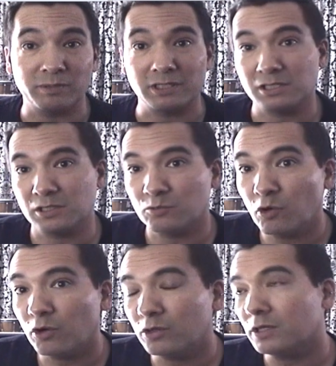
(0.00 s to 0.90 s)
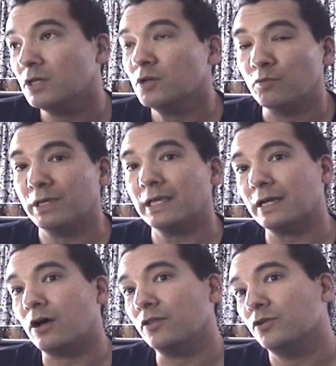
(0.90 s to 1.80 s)
places in the world, we can
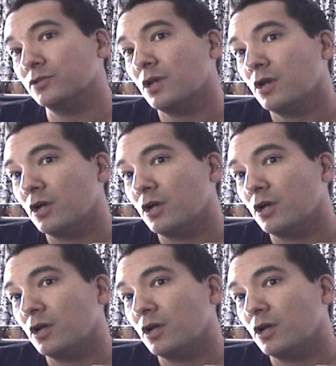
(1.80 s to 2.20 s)
get all those